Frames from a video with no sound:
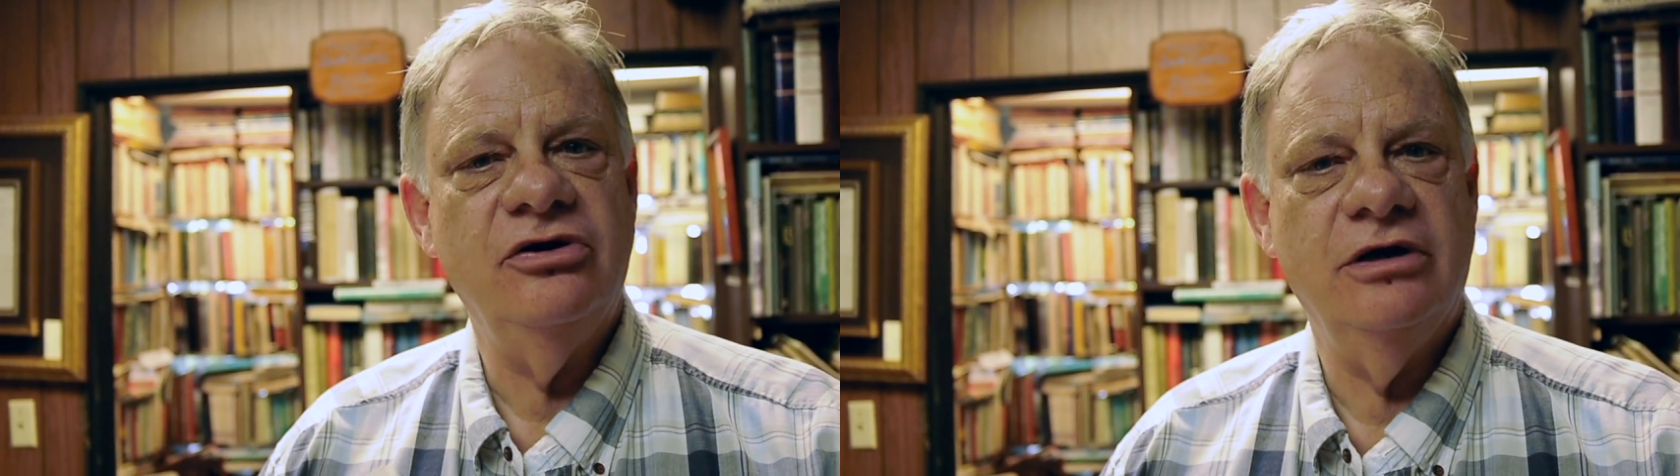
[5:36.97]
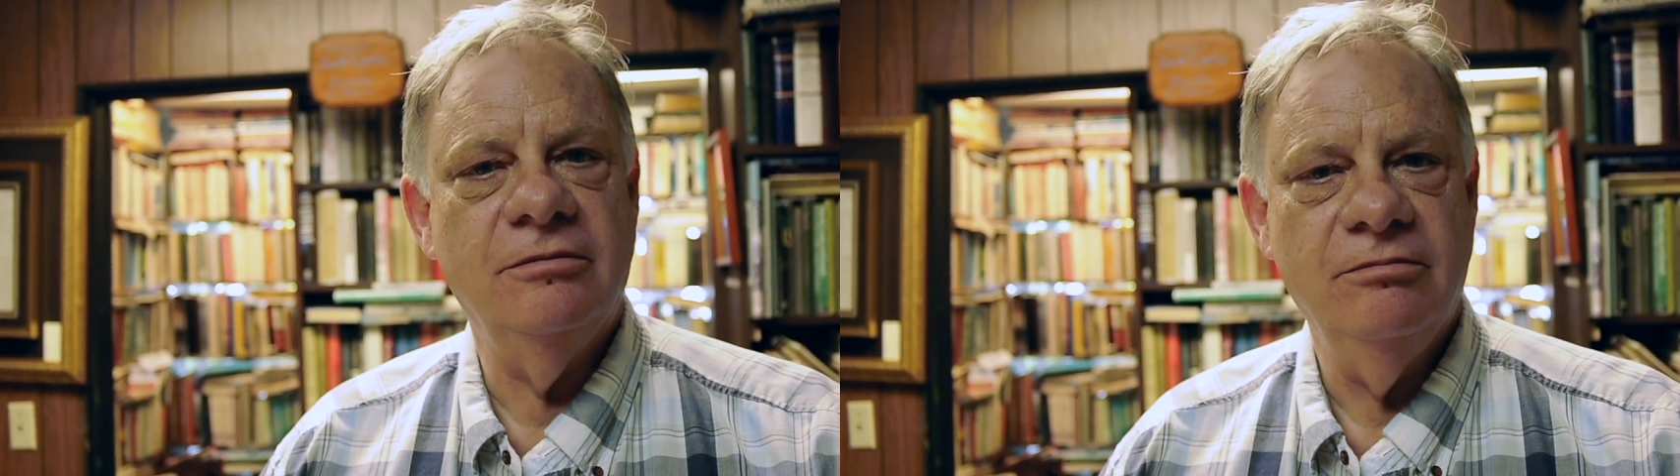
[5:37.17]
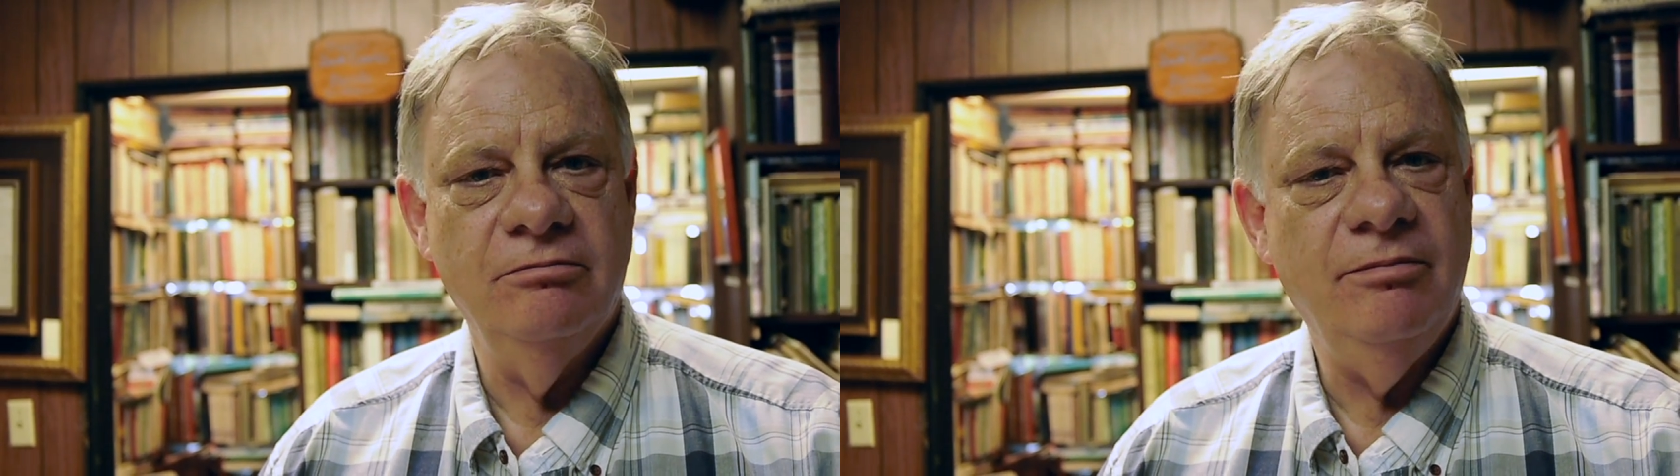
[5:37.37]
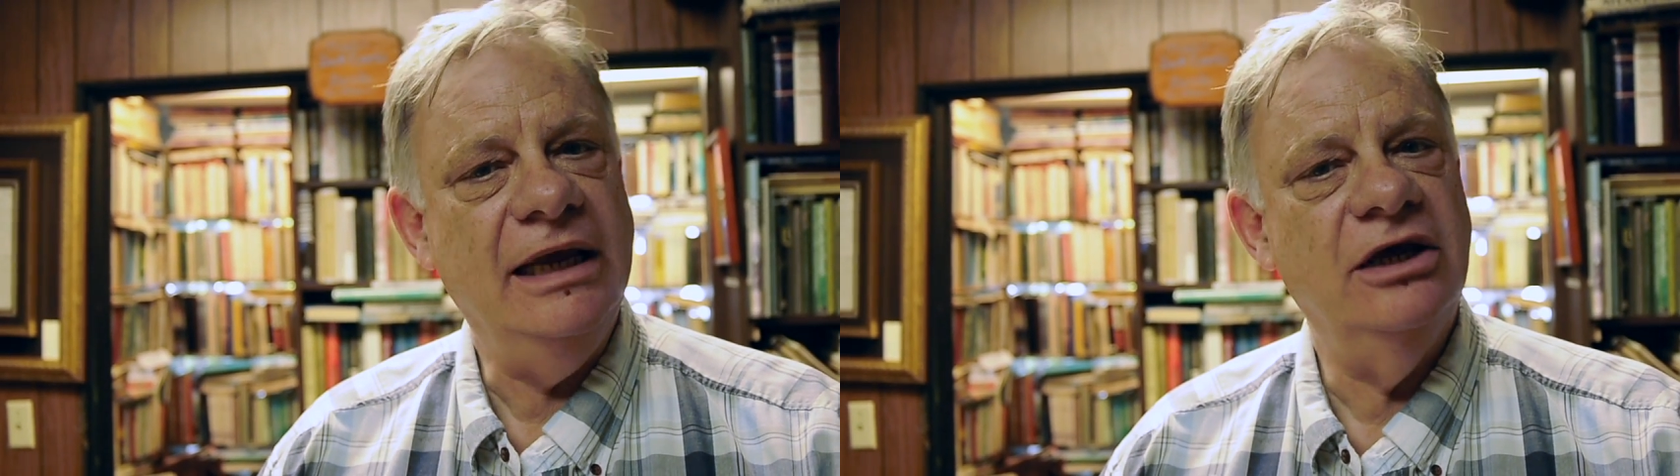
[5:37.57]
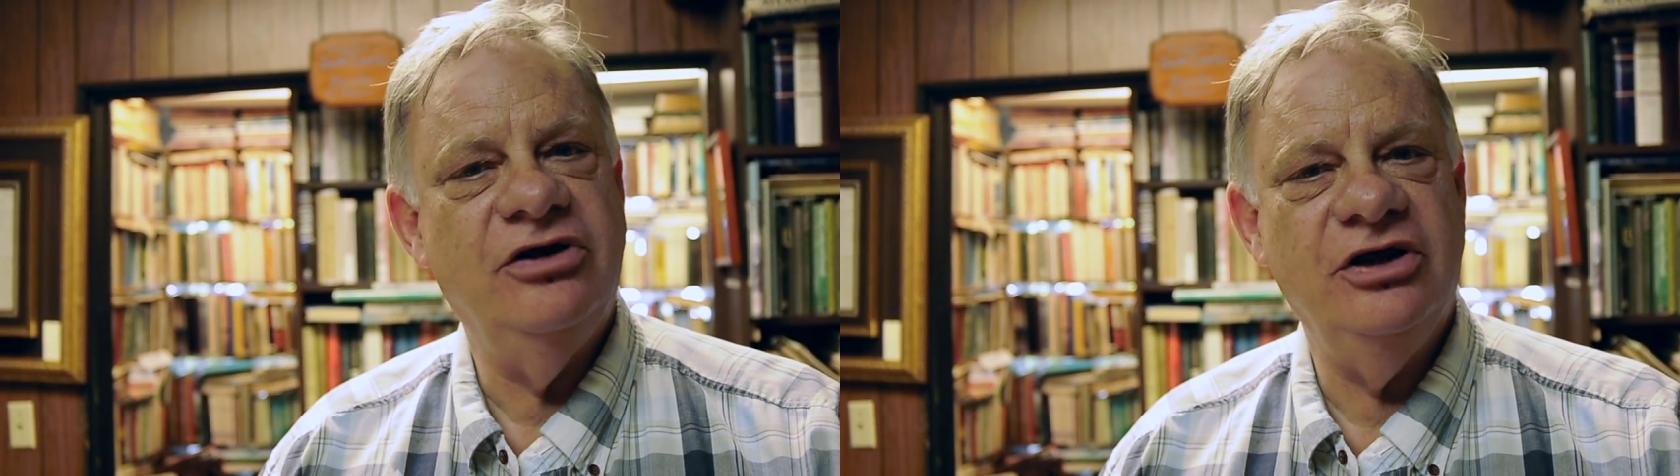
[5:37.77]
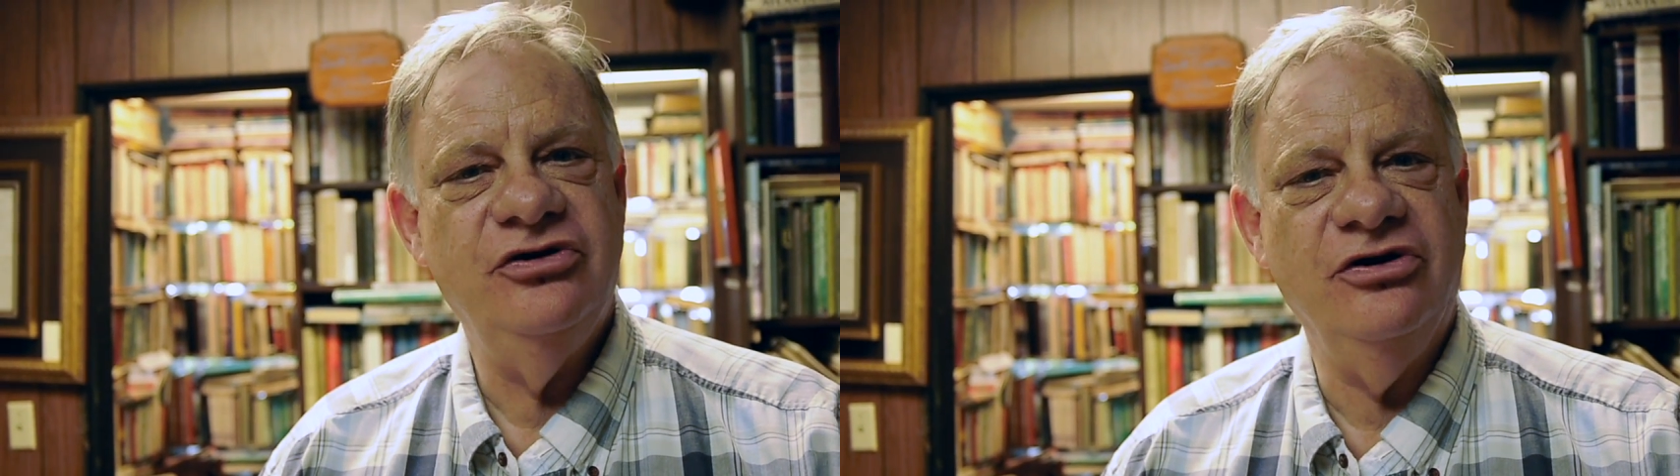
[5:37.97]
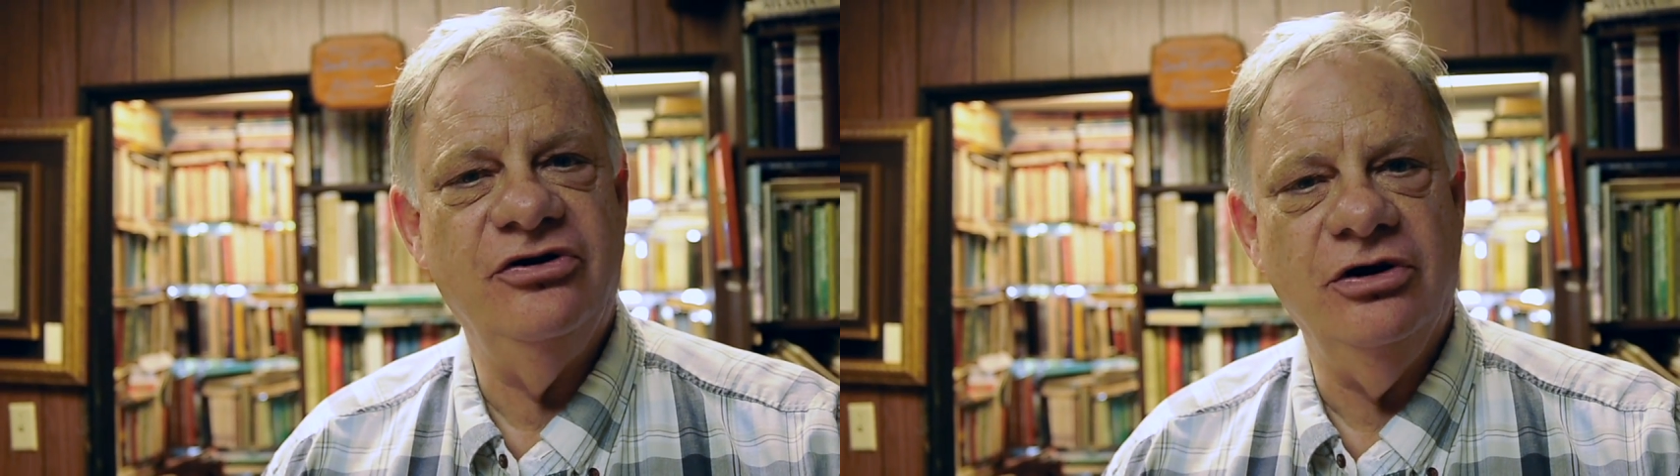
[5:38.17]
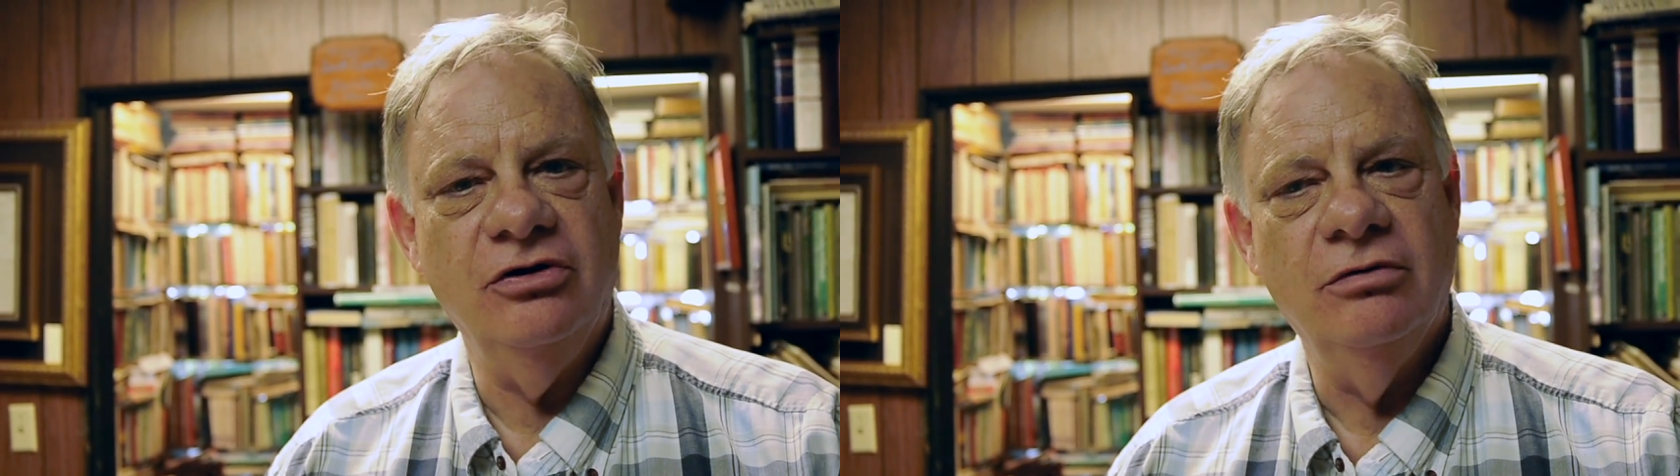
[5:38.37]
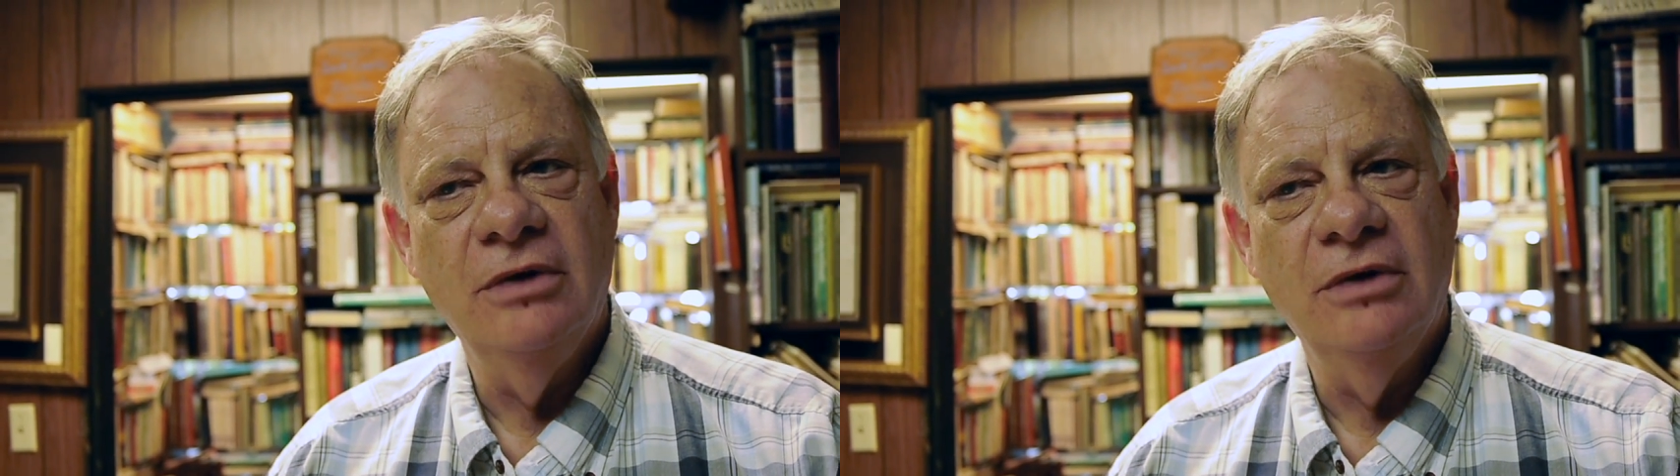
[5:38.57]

to pay attention to